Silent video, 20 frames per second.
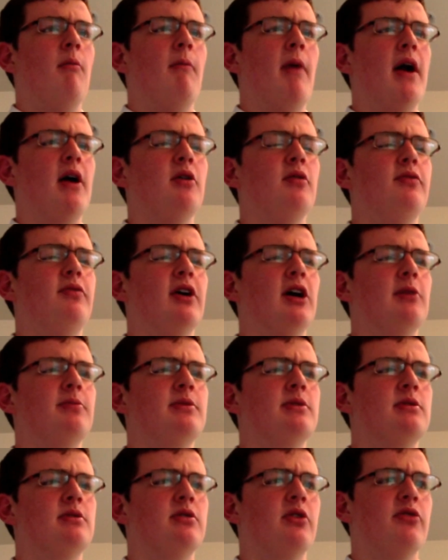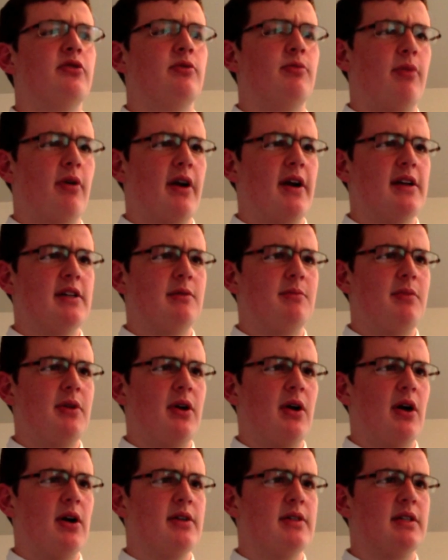Michael Phelps deserves praise
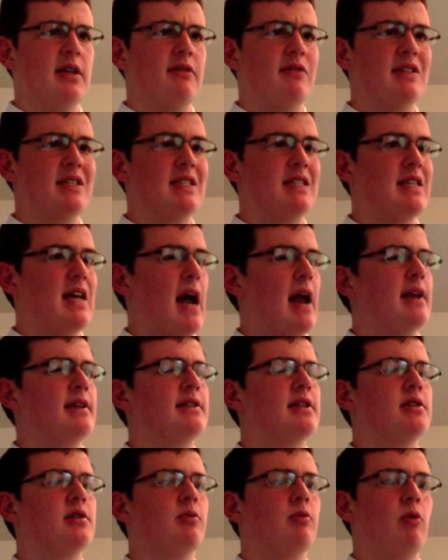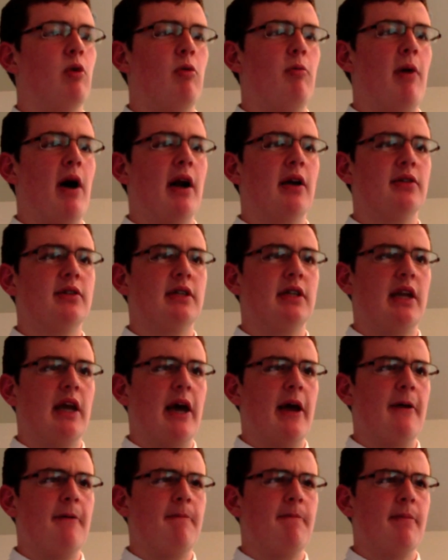because of his status as a role model
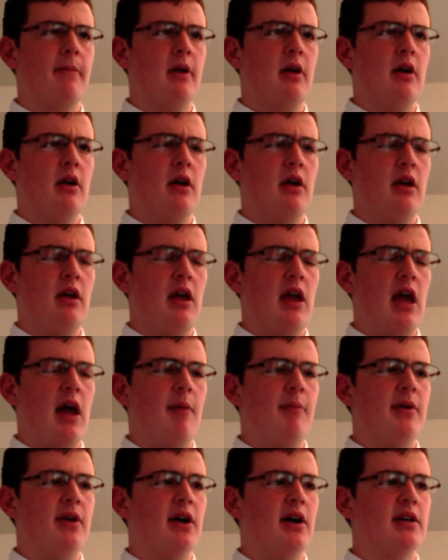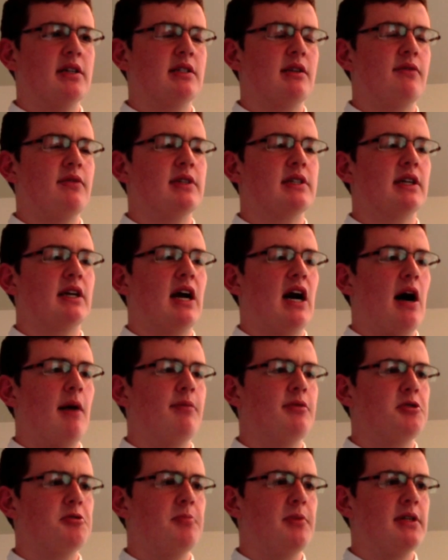today, and because of his
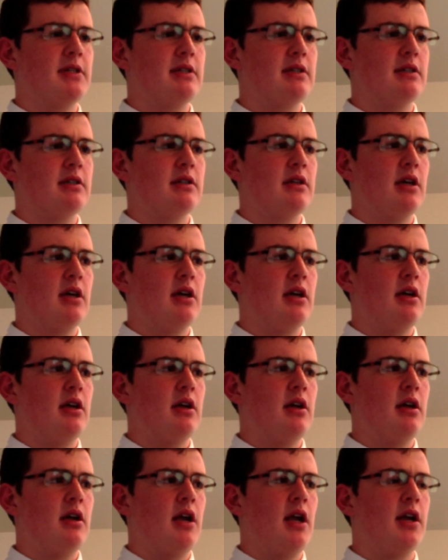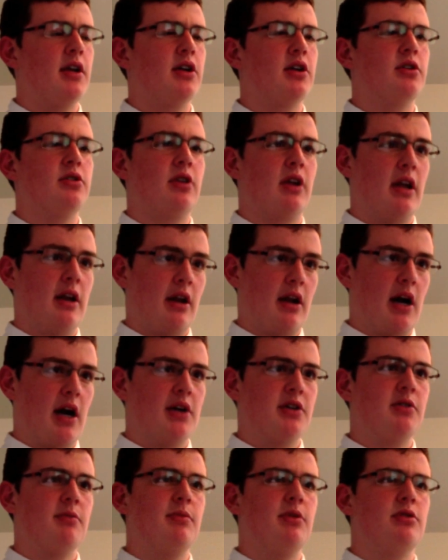accomplishments and
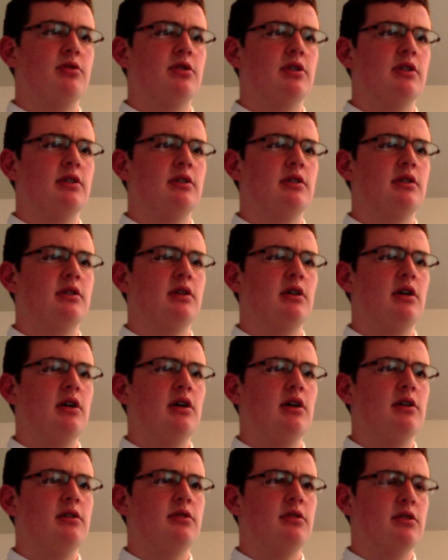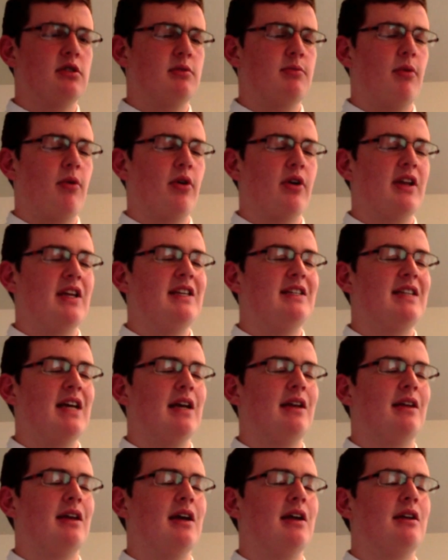contributions to the sport he
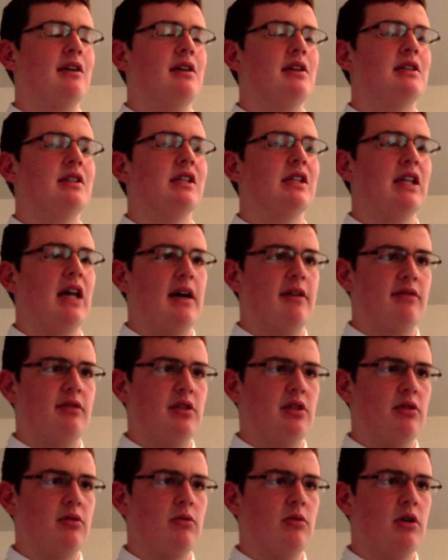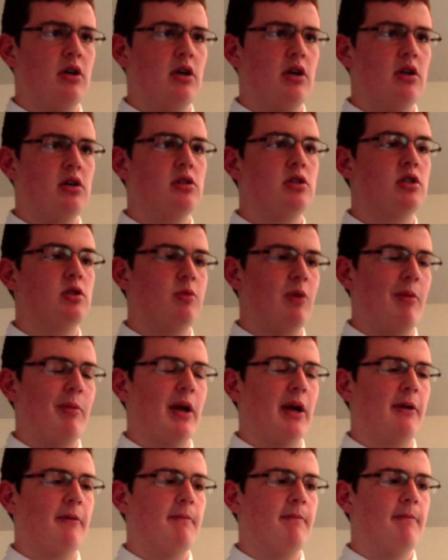dedicated his life to,
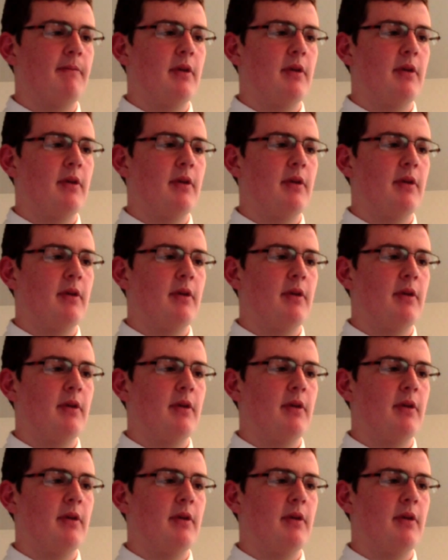swimming.